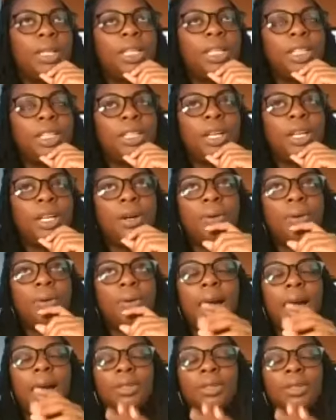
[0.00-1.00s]
you know,
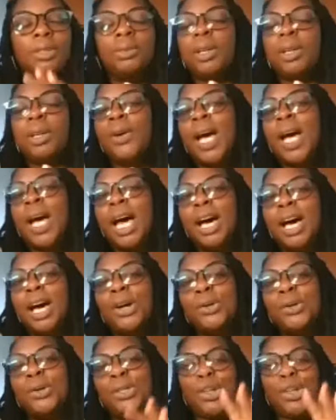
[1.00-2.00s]
I don't know
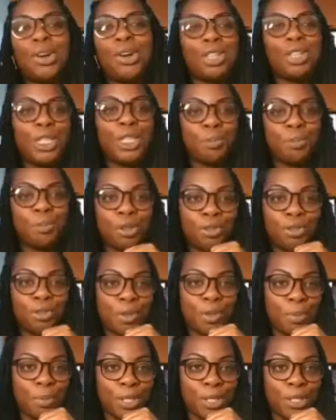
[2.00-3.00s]
how long these brief
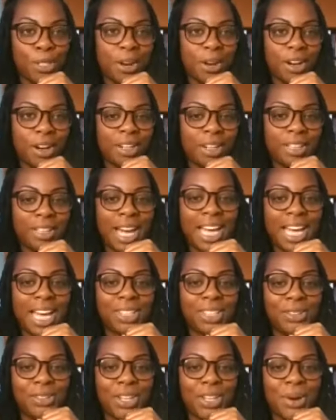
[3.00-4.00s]
moments are. I
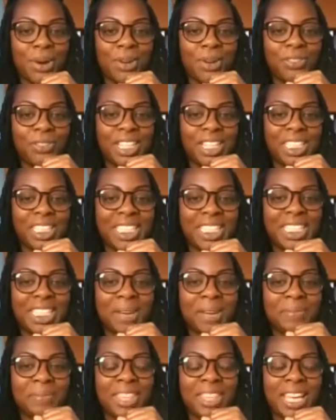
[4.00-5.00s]
don't know if this is
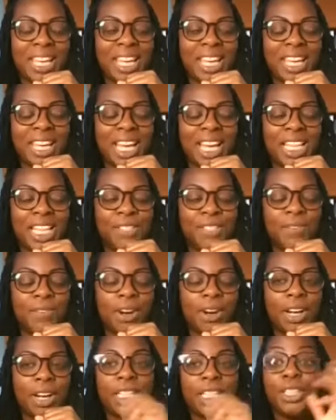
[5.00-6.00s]
something as
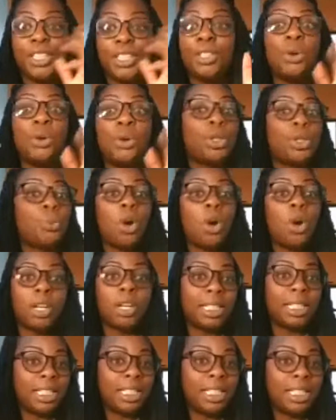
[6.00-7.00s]
far as, you know, you're
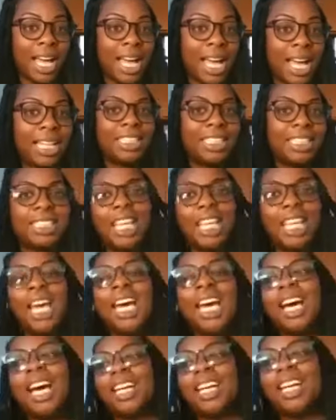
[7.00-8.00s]
walking to class.
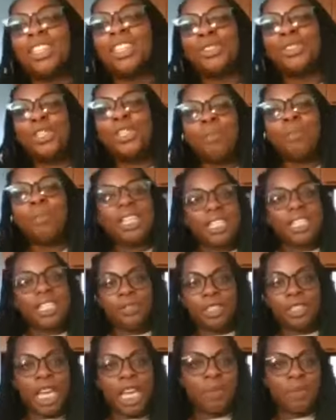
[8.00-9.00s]
Uh, there are so many
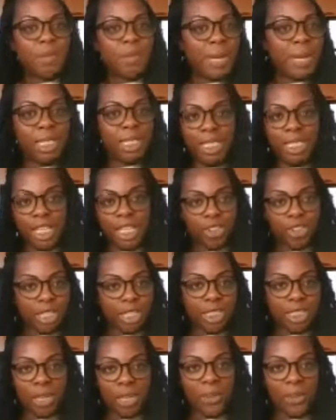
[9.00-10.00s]
different types of
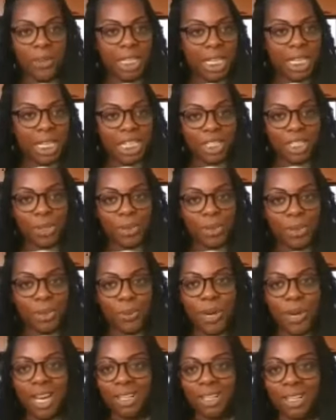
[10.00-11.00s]
meditations that we can get into as
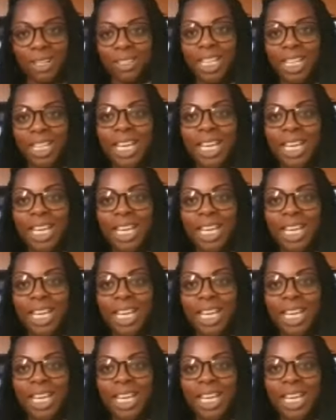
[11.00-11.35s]
well.